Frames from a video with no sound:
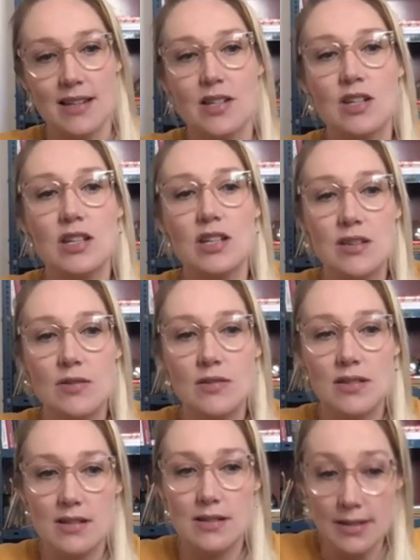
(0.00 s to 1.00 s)
she
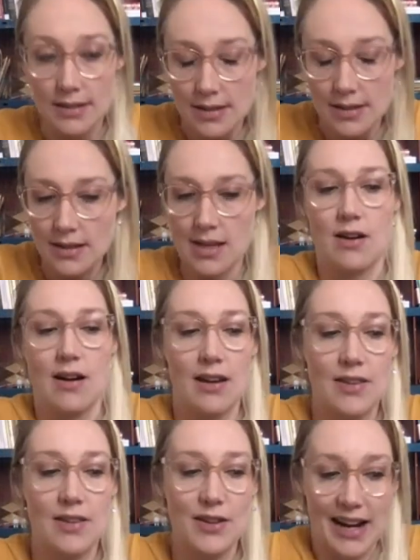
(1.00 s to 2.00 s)
uses the, her
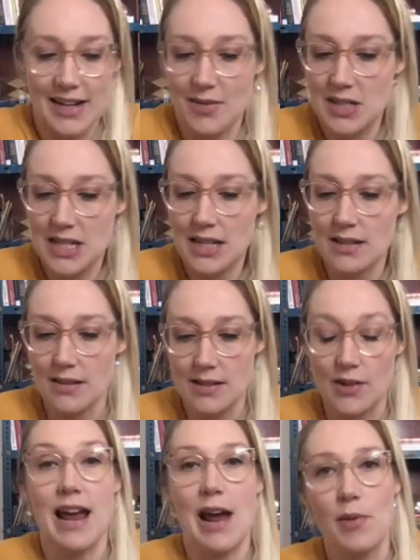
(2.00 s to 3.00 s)
other kind of skills,
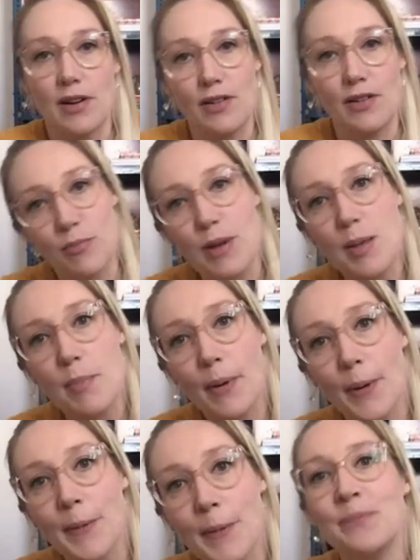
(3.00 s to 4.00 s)
her network of
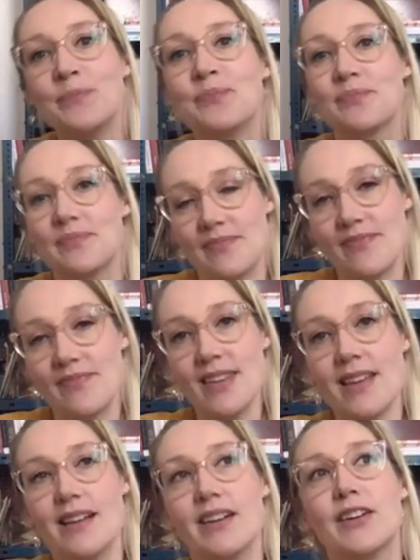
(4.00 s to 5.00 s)
people,
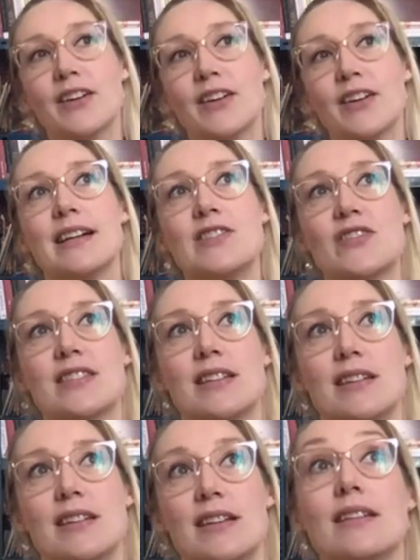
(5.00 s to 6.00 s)
her interest
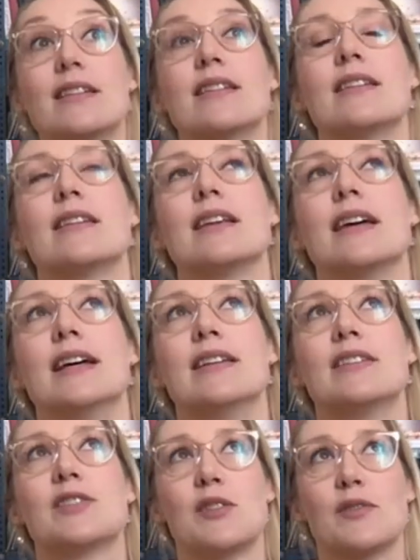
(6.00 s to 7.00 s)
in uh,
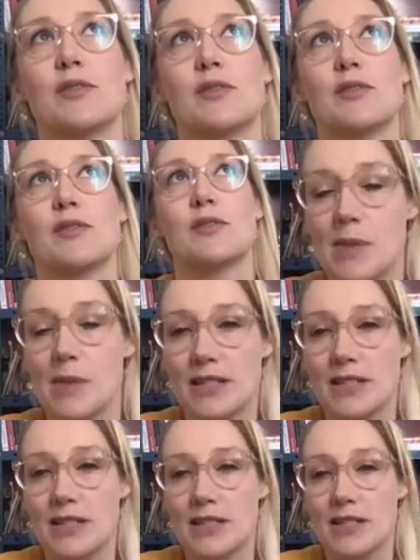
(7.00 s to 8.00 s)
sort of critical
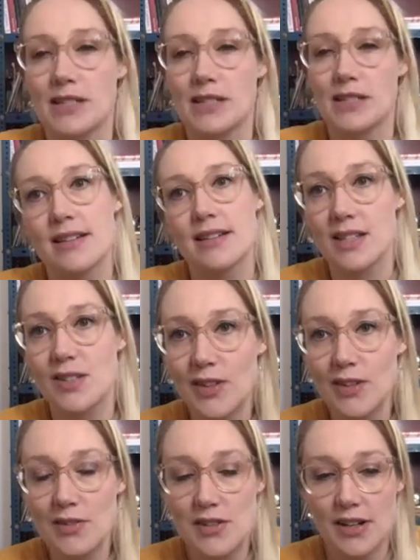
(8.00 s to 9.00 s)
aspects of design and
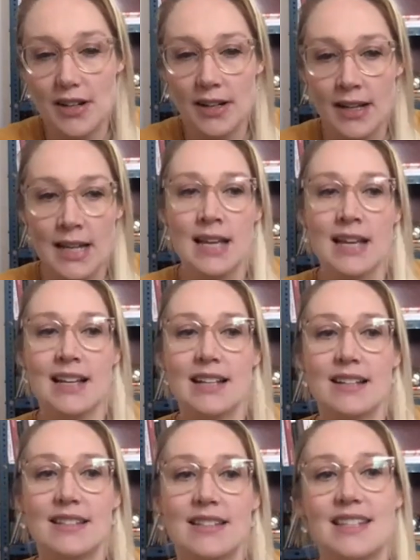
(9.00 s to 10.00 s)
design's future,
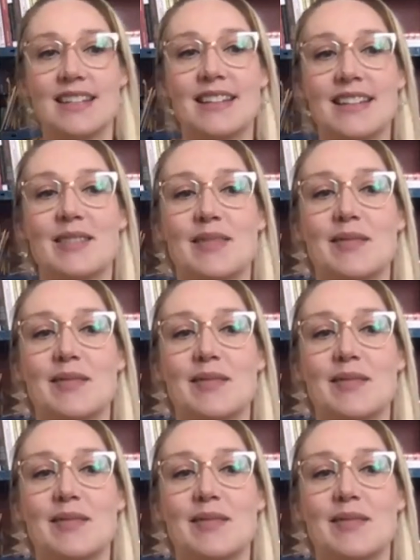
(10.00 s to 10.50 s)
to